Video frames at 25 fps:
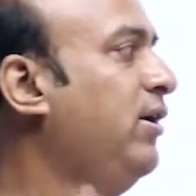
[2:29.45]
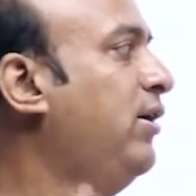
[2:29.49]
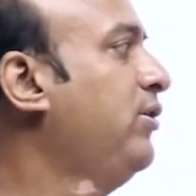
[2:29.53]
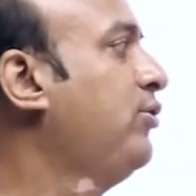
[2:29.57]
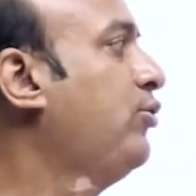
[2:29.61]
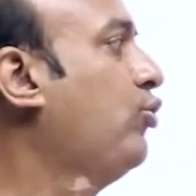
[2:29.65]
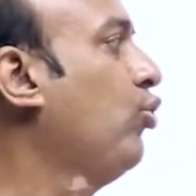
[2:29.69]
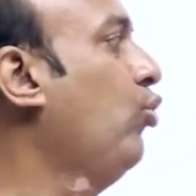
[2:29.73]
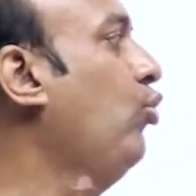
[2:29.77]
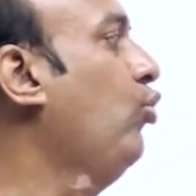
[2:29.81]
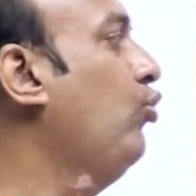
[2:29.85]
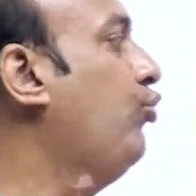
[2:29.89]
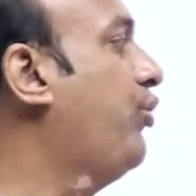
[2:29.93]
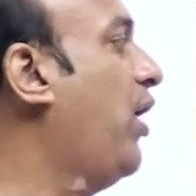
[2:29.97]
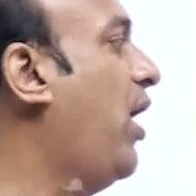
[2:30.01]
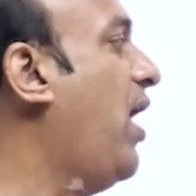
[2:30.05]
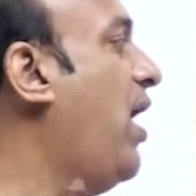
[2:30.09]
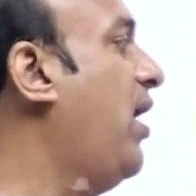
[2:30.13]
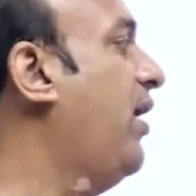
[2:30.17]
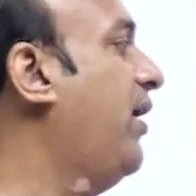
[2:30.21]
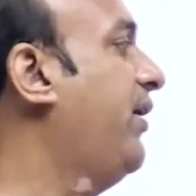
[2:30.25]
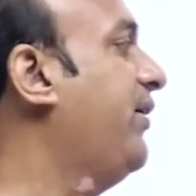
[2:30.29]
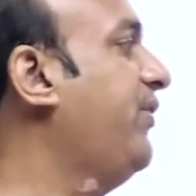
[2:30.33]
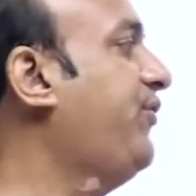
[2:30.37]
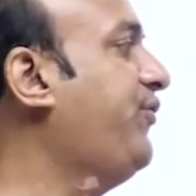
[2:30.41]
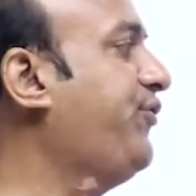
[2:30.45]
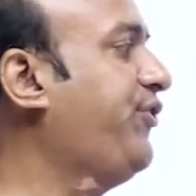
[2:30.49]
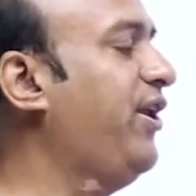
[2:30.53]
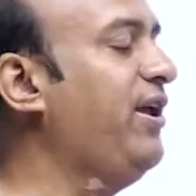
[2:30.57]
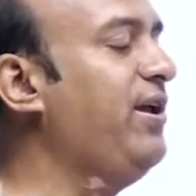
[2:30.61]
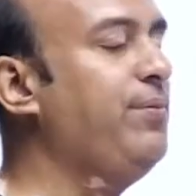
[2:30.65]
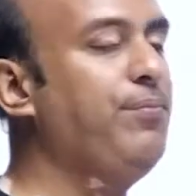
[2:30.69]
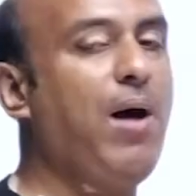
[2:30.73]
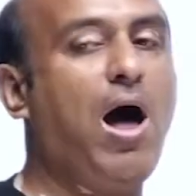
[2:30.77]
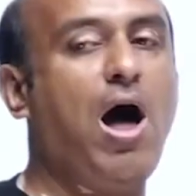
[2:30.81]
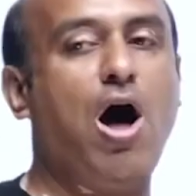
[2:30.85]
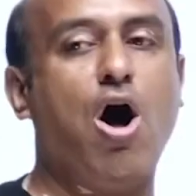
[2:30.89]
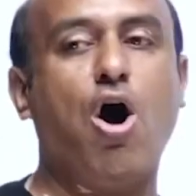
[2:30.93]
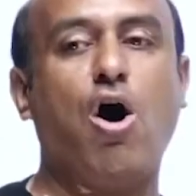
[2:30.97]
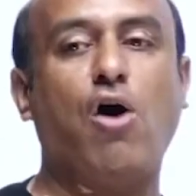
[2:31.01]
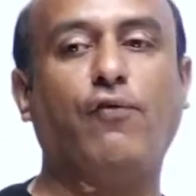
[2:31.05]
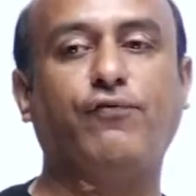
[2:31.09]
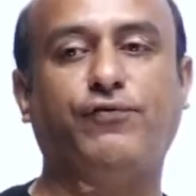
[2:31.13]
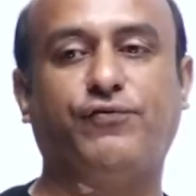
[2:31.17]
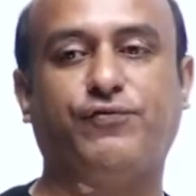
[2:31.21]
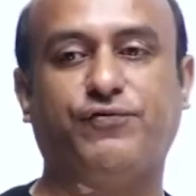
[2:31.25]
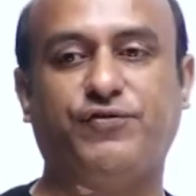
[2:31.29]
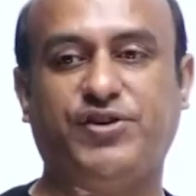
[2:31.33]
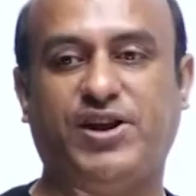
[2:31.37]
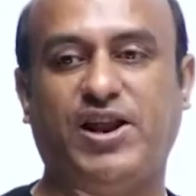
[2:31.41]
to the stigma of
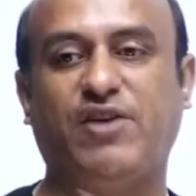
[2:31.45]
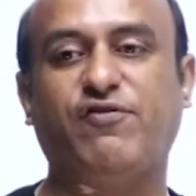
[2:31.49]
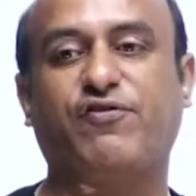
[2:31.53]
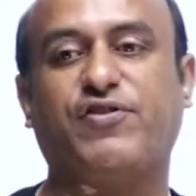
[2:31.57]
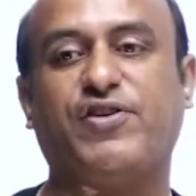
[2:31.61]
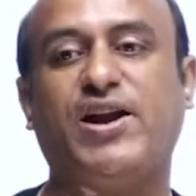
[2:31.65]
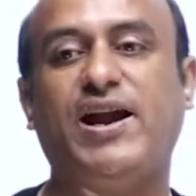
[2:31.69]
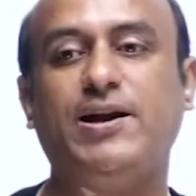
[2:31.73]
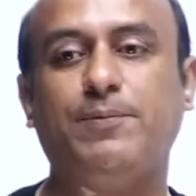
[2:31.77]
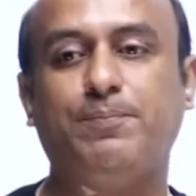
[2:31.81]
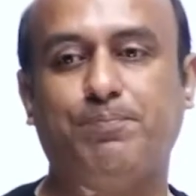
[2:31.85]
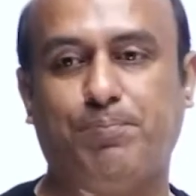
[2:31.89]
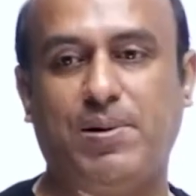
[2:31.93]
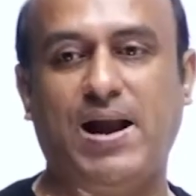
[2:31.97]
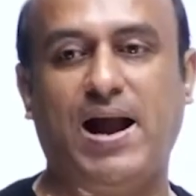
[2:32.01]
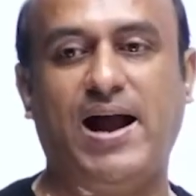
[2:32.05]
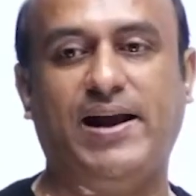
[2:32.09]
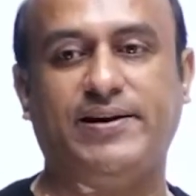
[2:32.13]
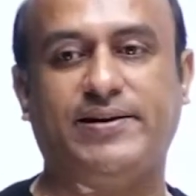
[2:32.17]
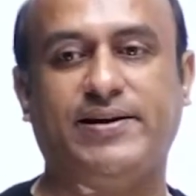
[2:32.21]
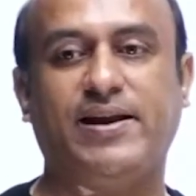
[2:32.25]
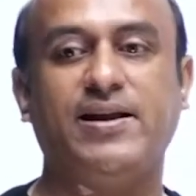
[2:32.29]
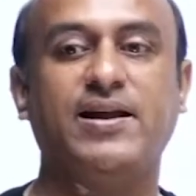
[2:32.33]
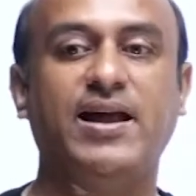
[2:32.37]
different plant,